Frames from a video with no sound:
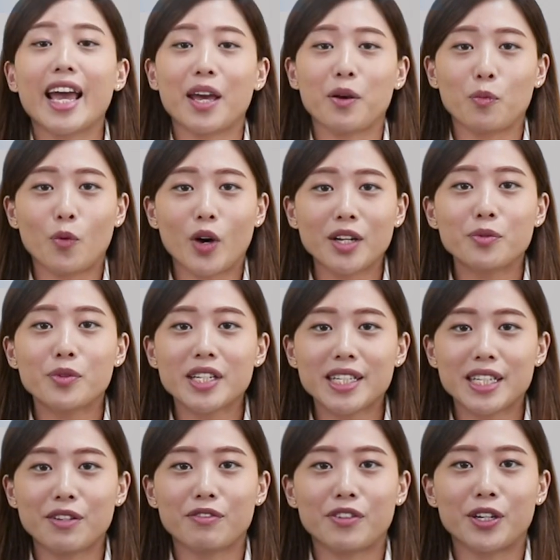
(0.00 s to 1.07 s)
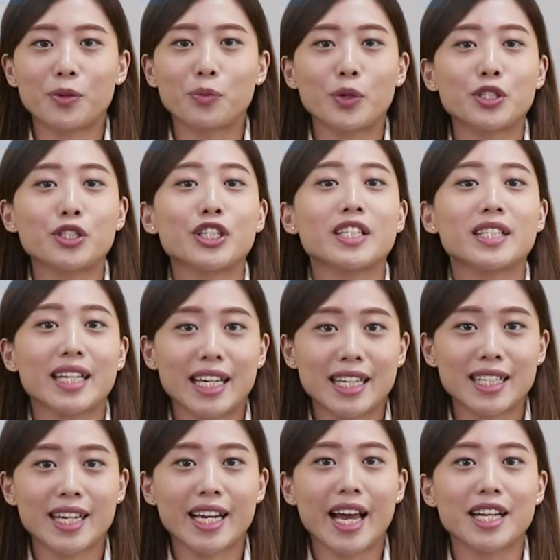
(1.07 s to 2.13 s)
and one receiver, which is
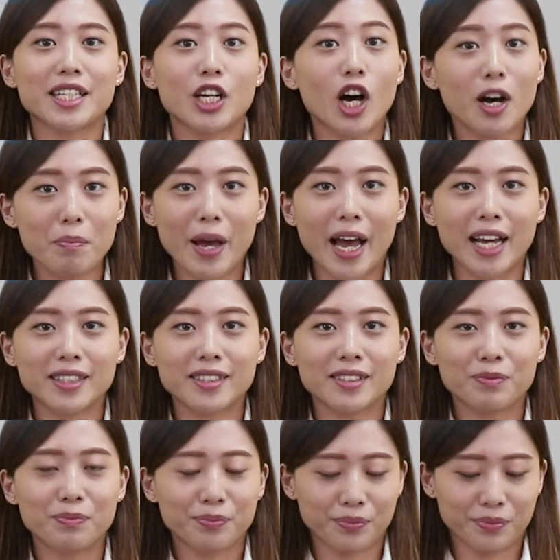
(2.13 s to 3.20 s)
EZCast Compact.